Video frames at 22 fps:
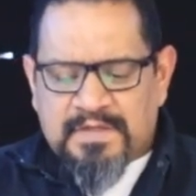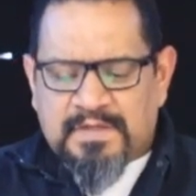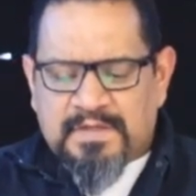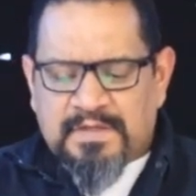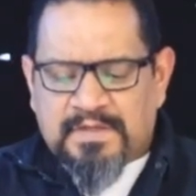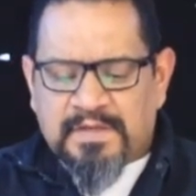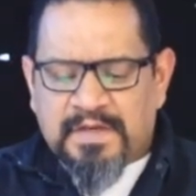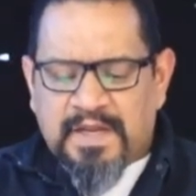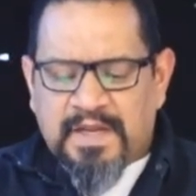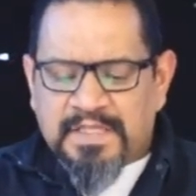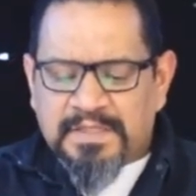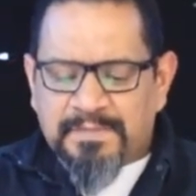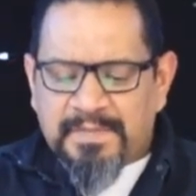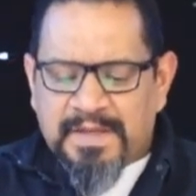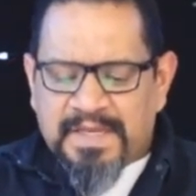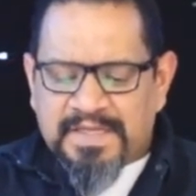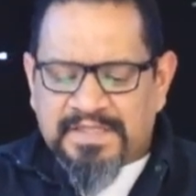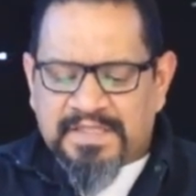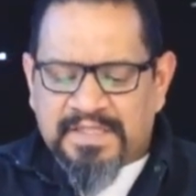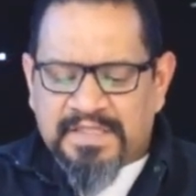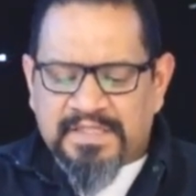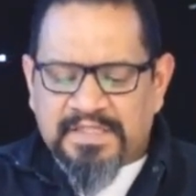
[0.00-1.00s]
today's
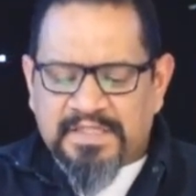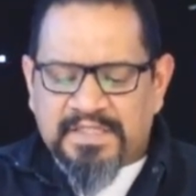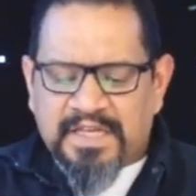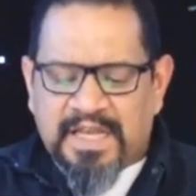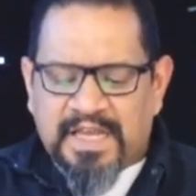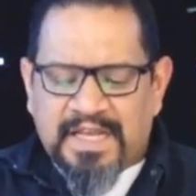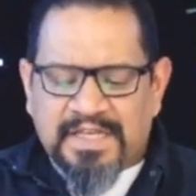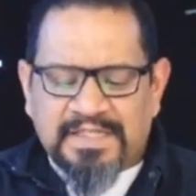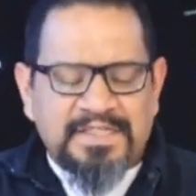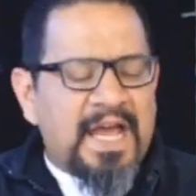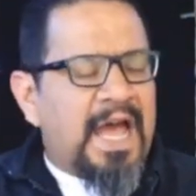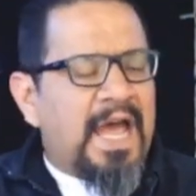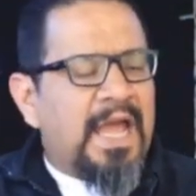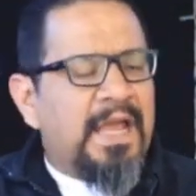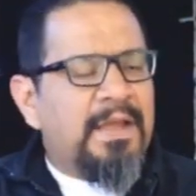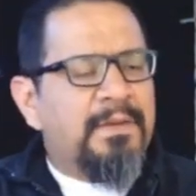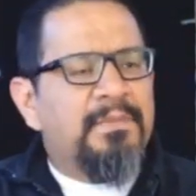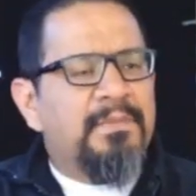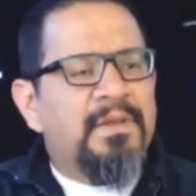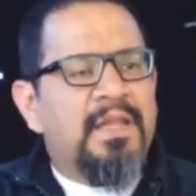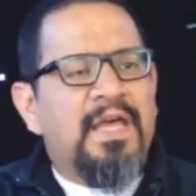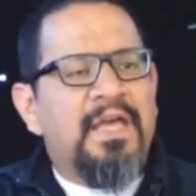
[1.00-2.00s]
message, A
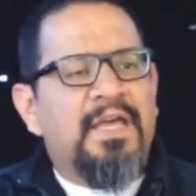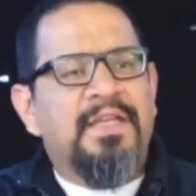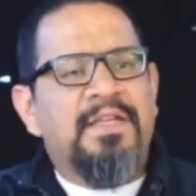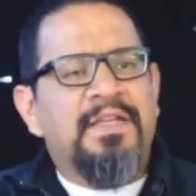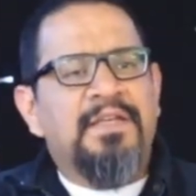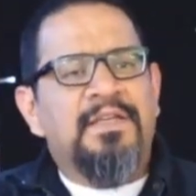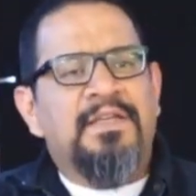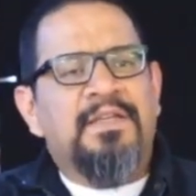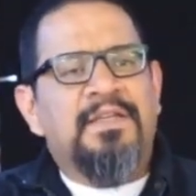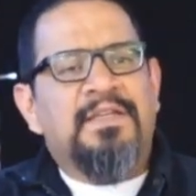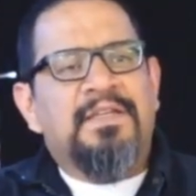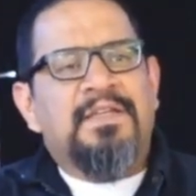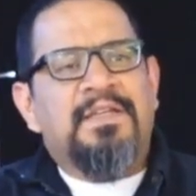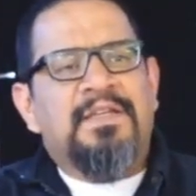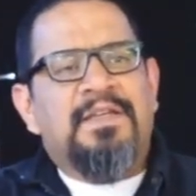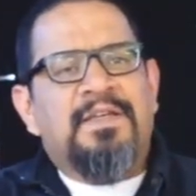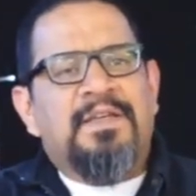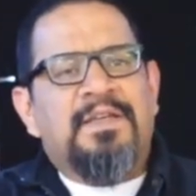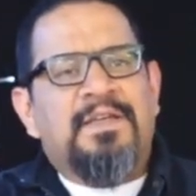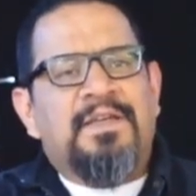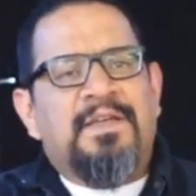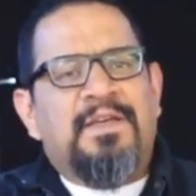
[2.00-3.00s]
Timeline
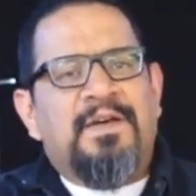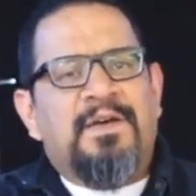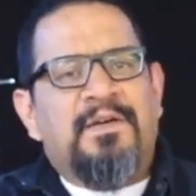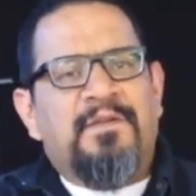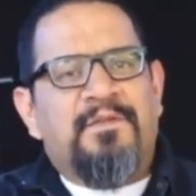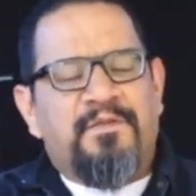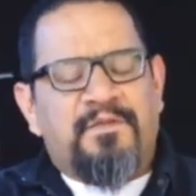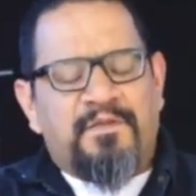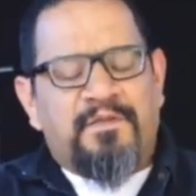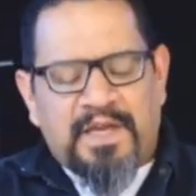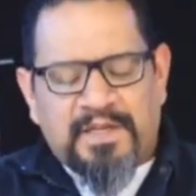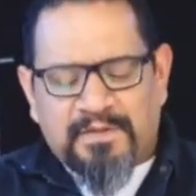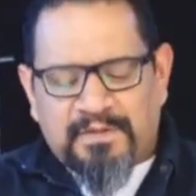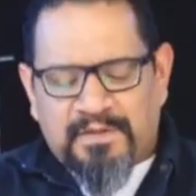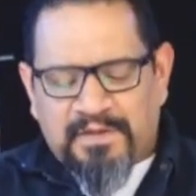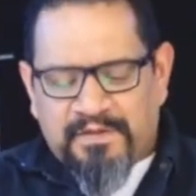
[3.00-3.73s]
of Final